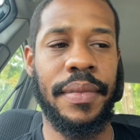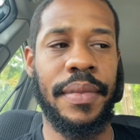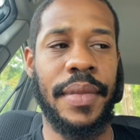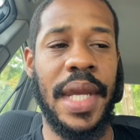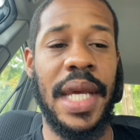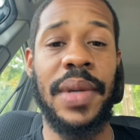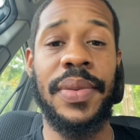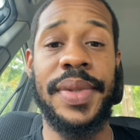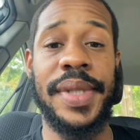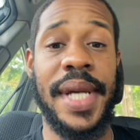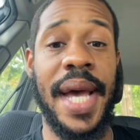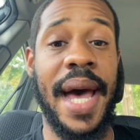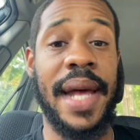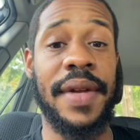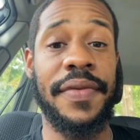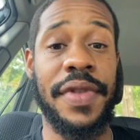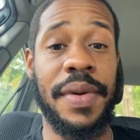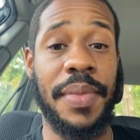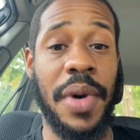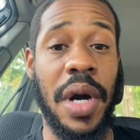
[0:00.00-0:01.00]
He was god
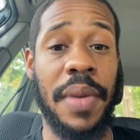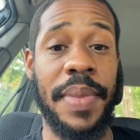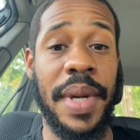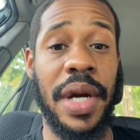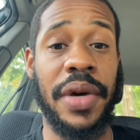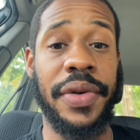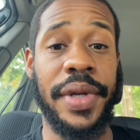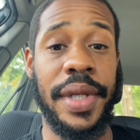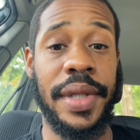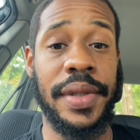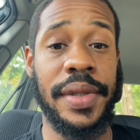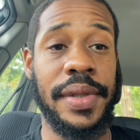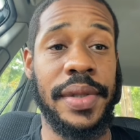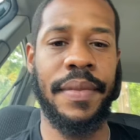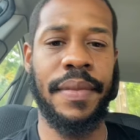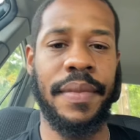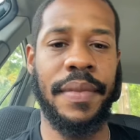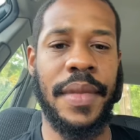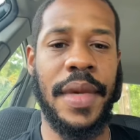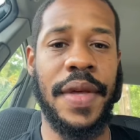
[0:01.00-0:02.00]
of the barbarians,
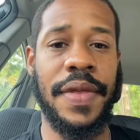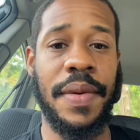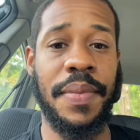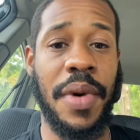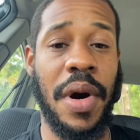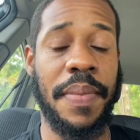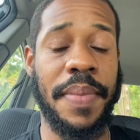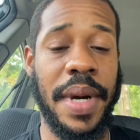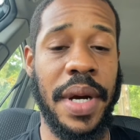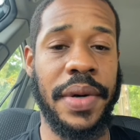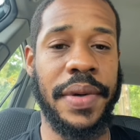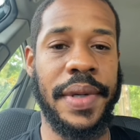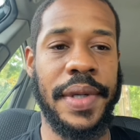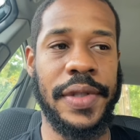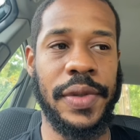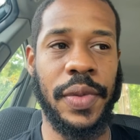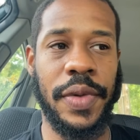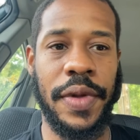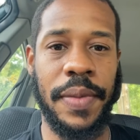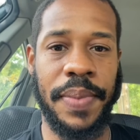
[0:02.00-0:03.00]
and the
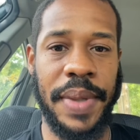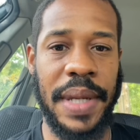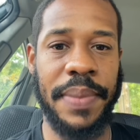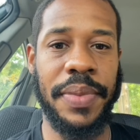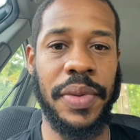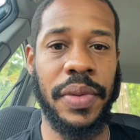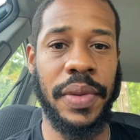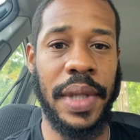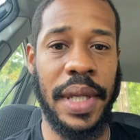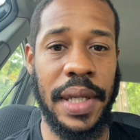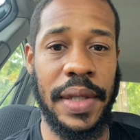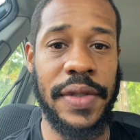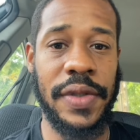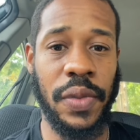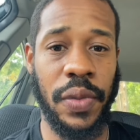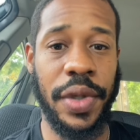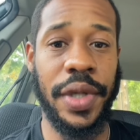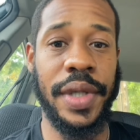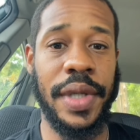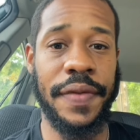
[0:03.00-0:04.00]
barbarians were the people
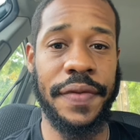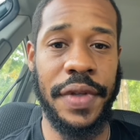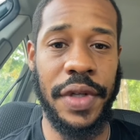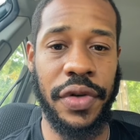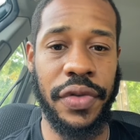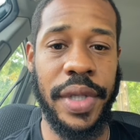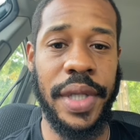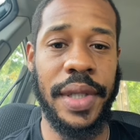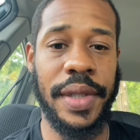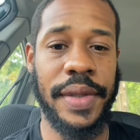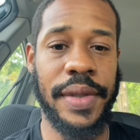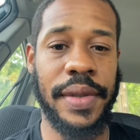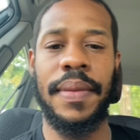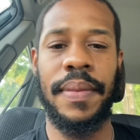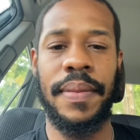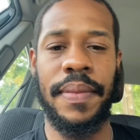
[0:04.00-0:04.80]
eastward of the Greeks.